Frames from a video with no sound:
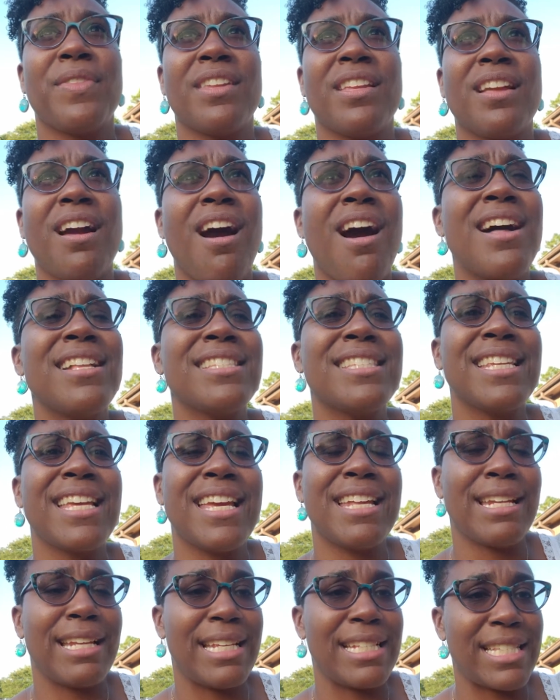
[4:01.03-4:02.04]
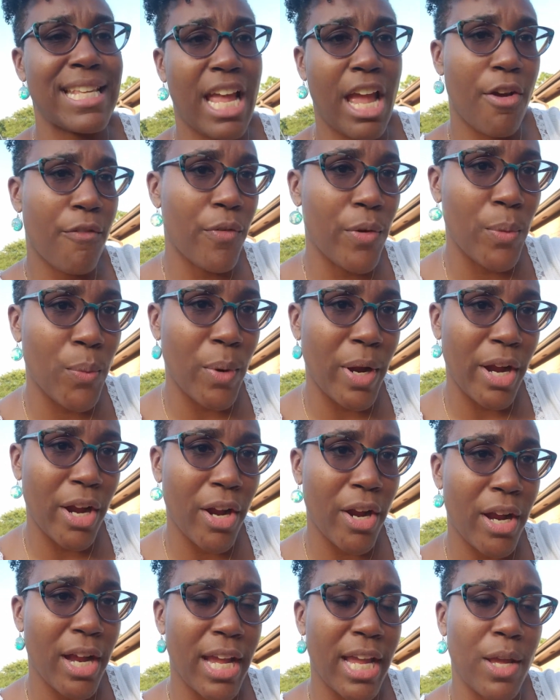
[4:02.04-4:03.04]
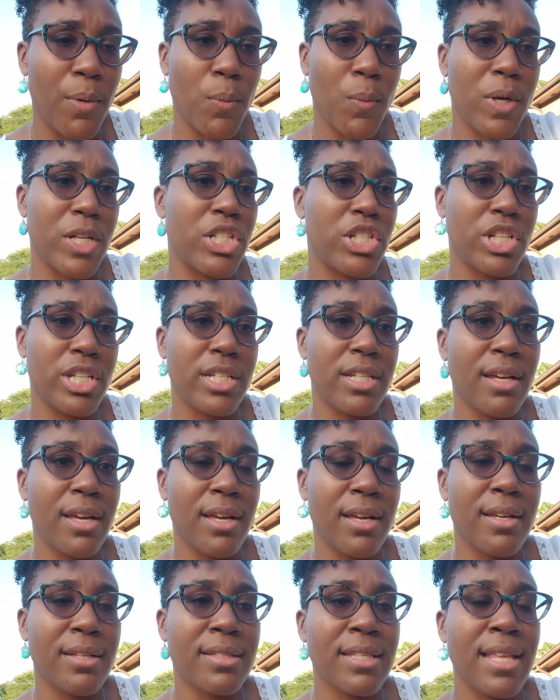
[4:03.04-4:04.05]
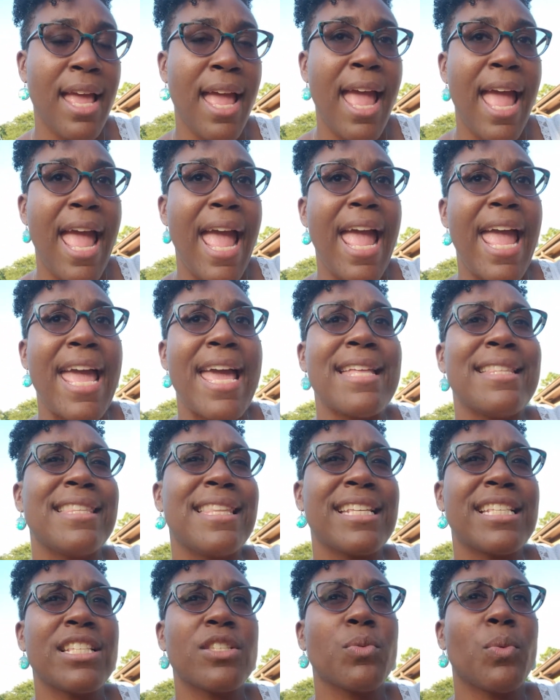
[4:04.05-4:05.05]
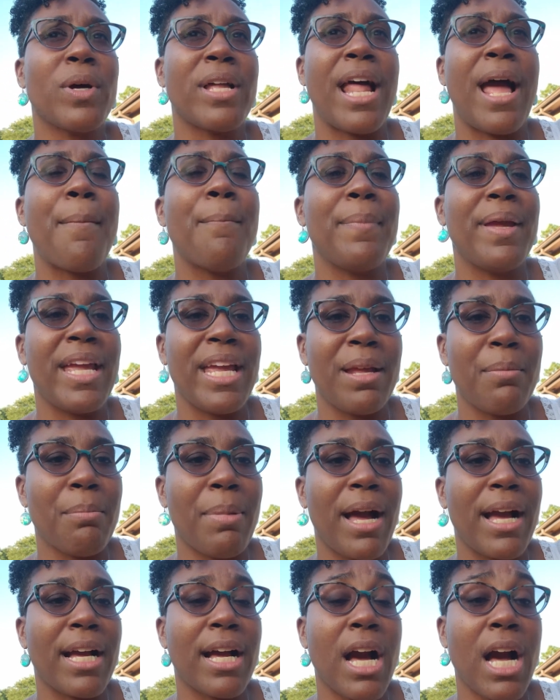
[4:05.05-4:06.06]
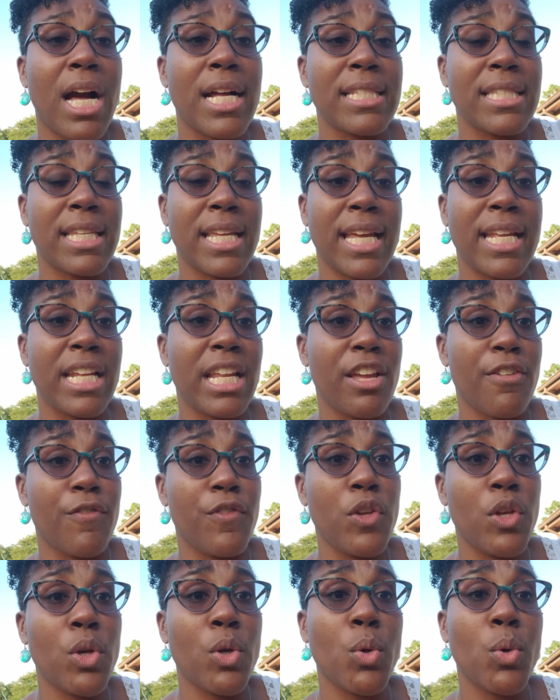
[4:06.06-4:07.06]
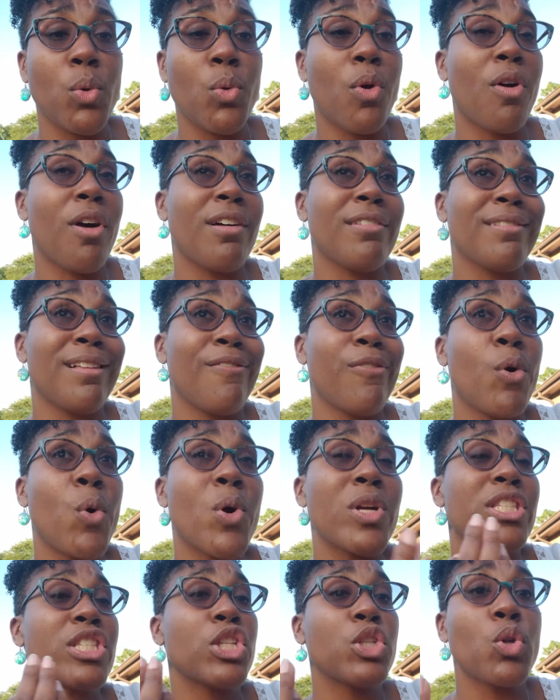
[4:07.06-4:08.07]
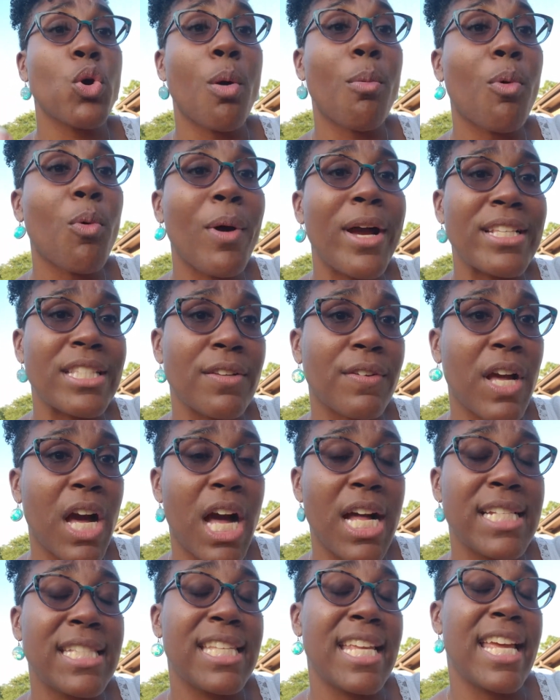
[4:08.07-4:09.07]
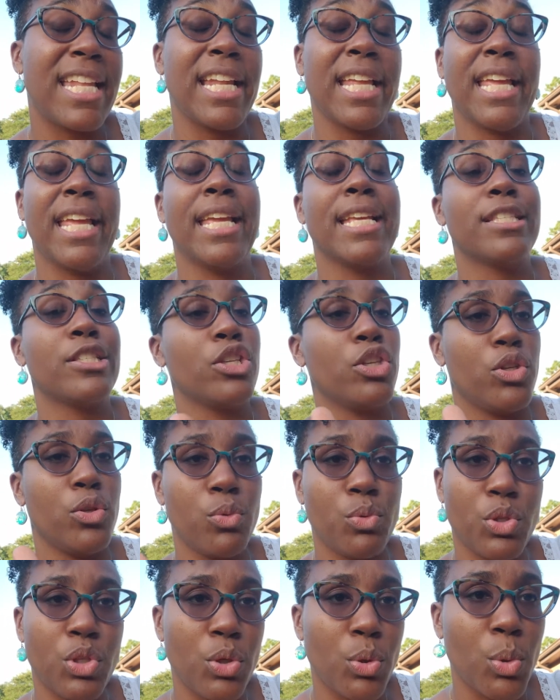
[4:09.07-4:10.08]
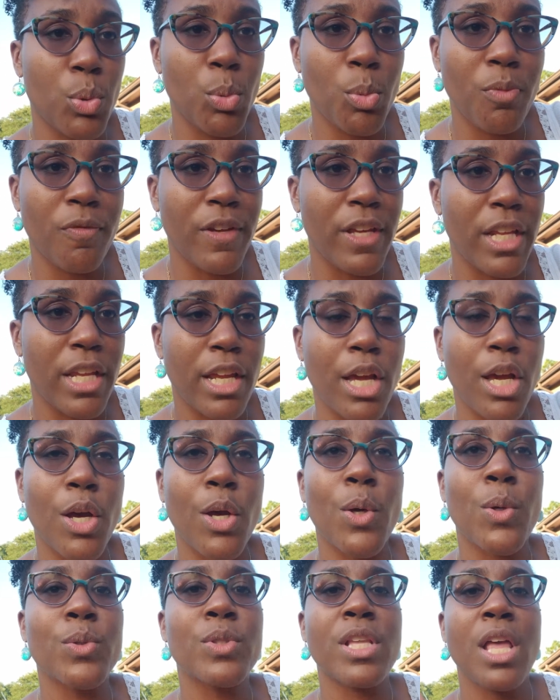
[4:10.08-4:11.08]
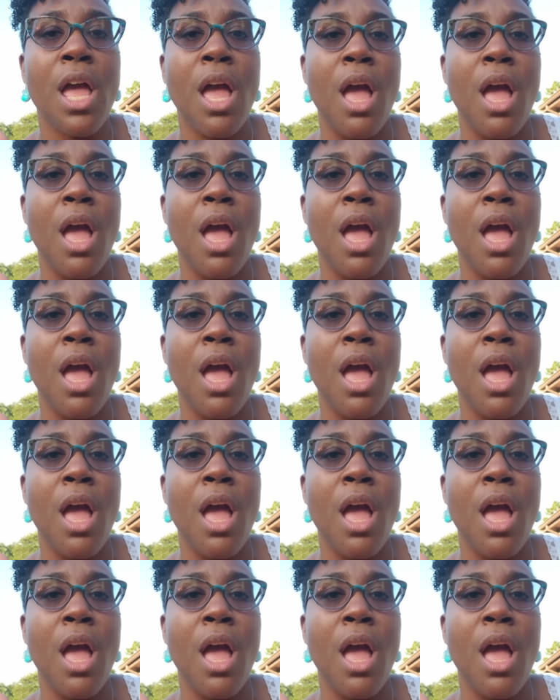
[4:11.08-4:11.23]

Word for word: content is everywhere in what she does. And this is what I mean by content. If you, of course, the normal ways of content is YouTube videos,